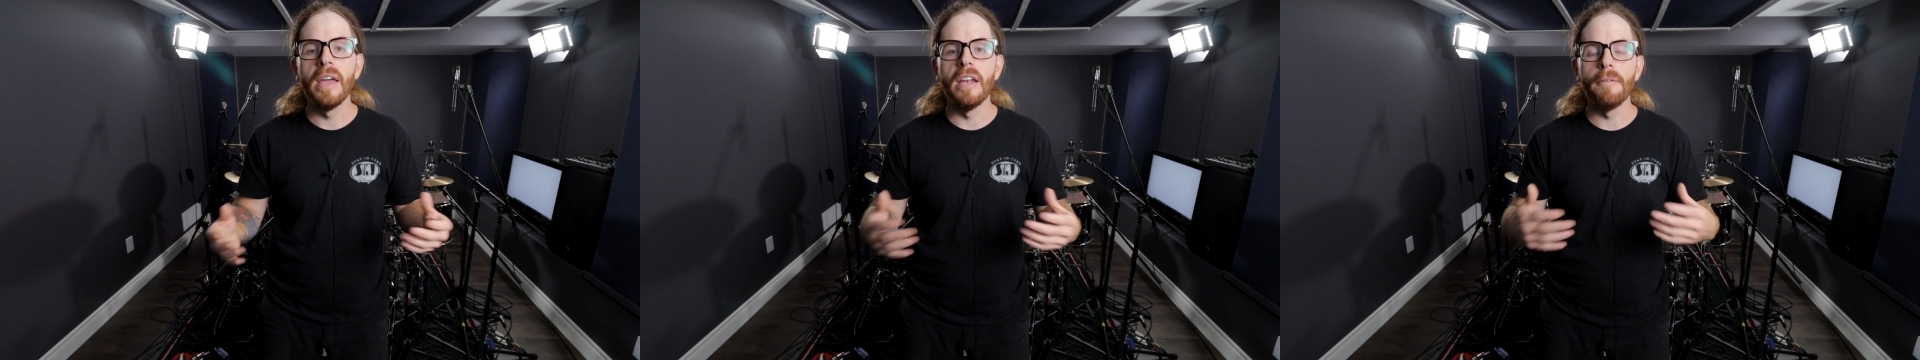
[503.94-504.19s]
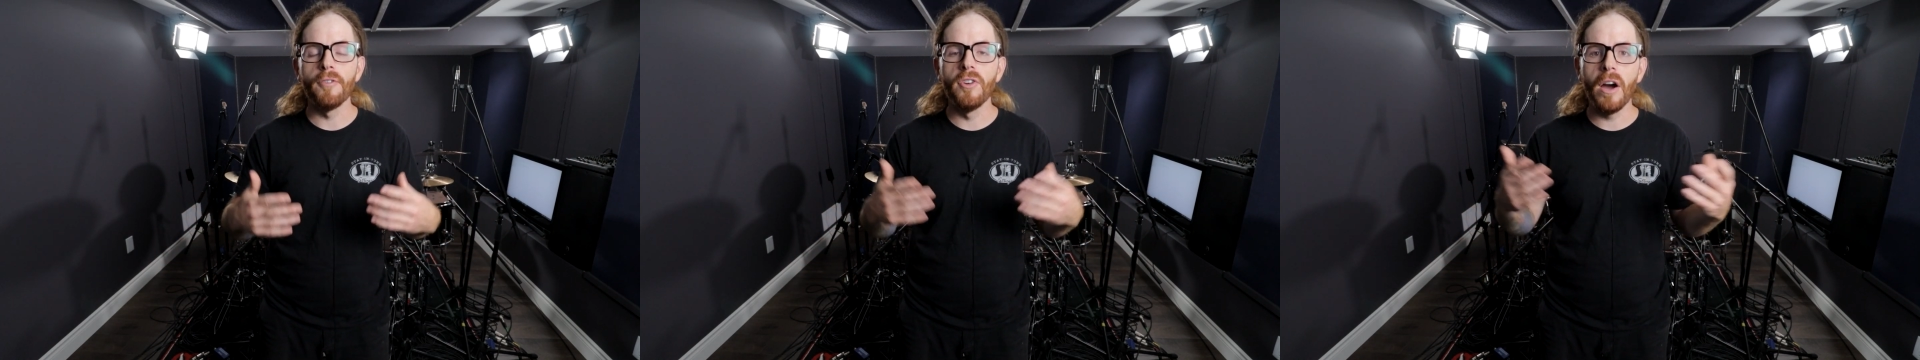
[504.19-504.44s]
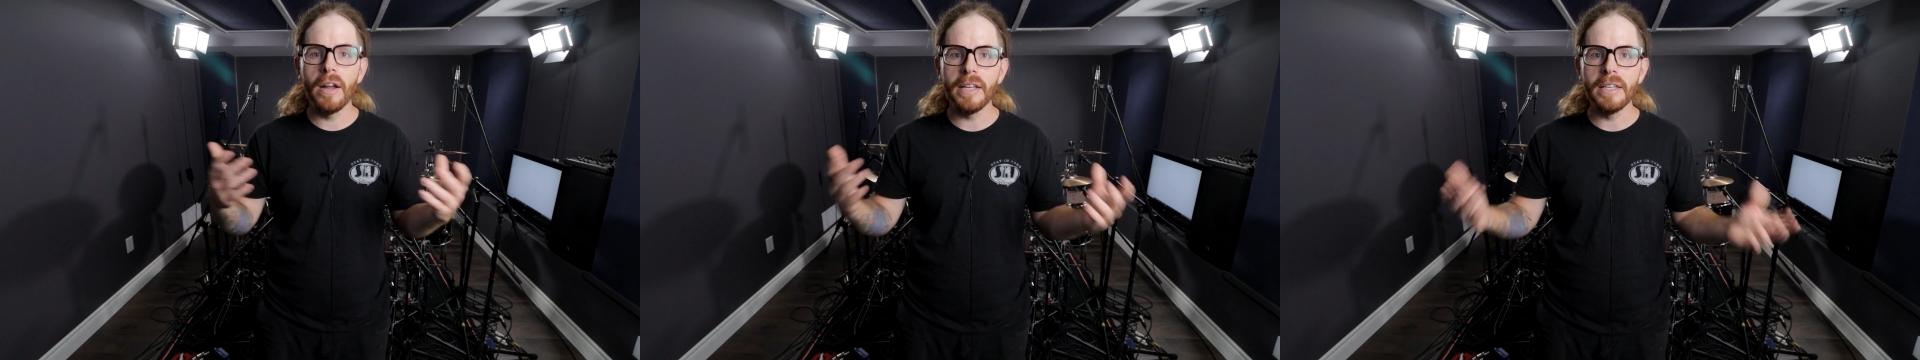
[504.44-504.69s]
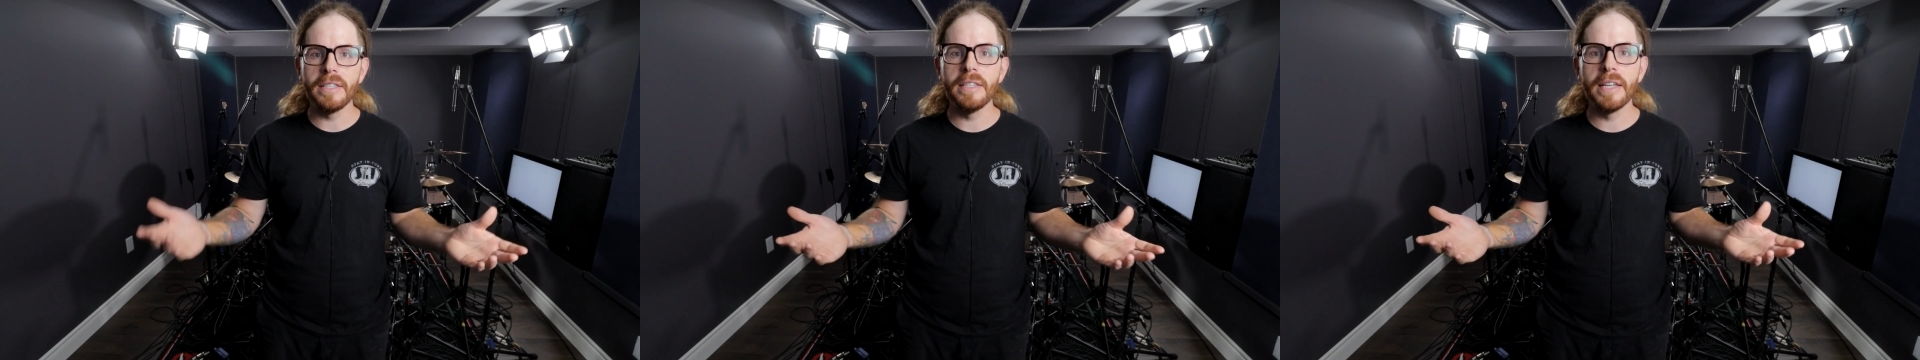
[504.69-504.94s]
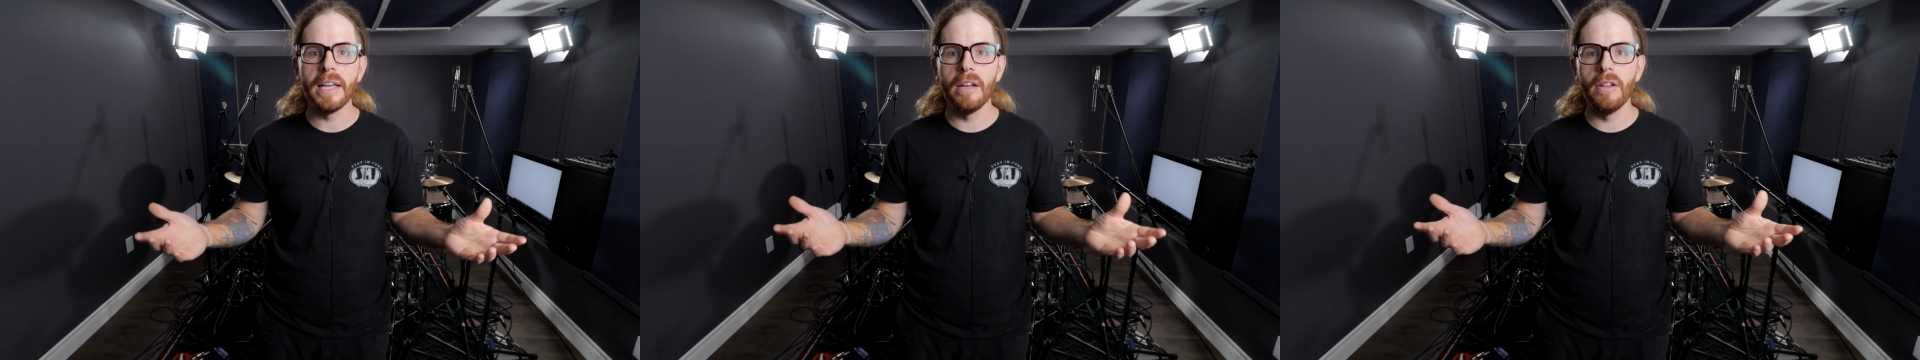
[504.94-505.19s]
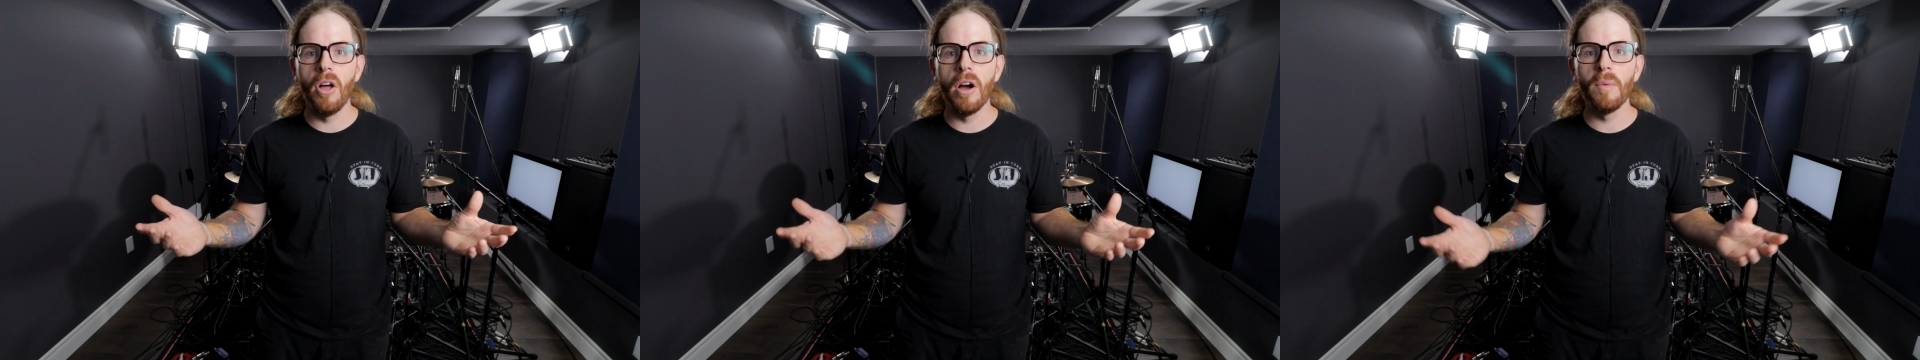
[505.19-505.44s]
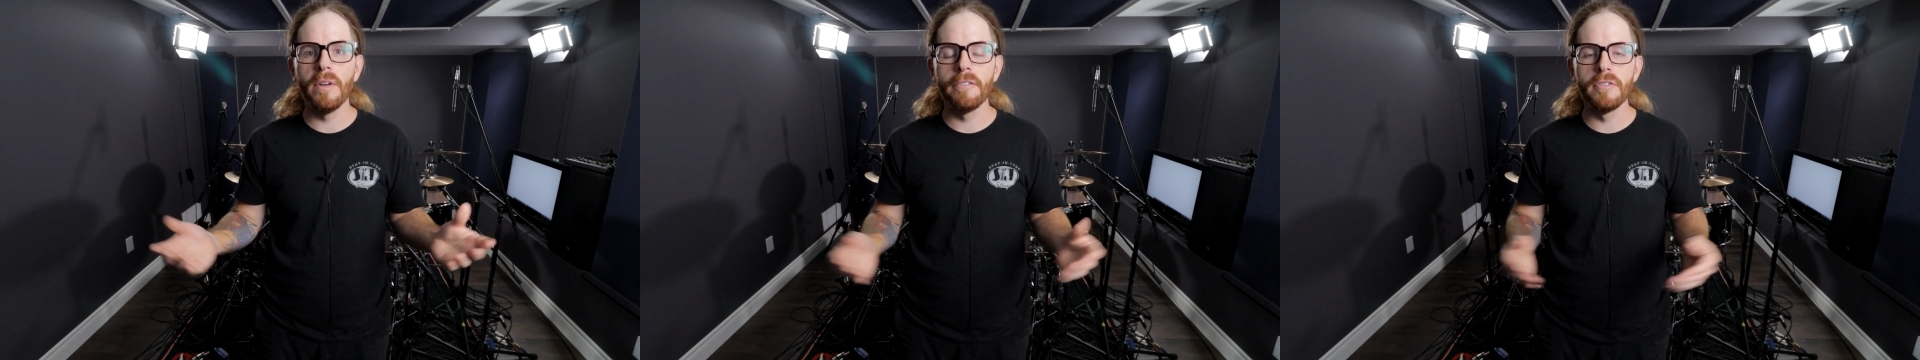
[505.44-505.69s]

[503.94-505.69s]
and if you're not easy to get along with,